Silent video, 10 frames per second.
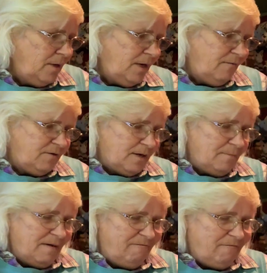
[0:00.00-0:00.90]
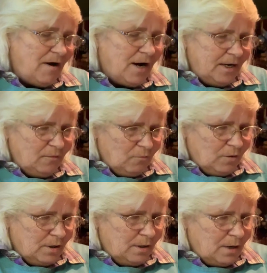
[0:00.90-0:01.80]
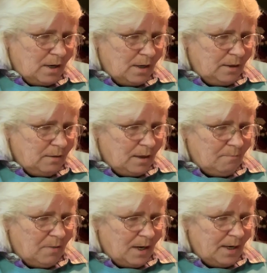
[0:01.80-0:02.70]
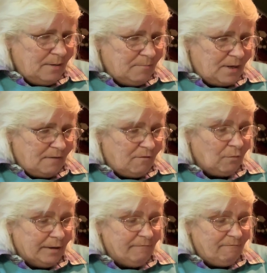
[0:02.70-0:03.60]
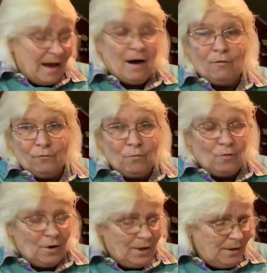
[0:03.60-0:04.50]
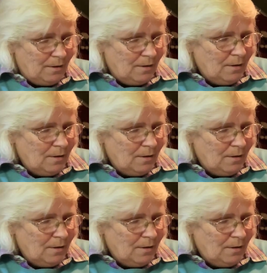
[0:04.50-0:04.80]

Every time I find one, I buy it, but I've only found one.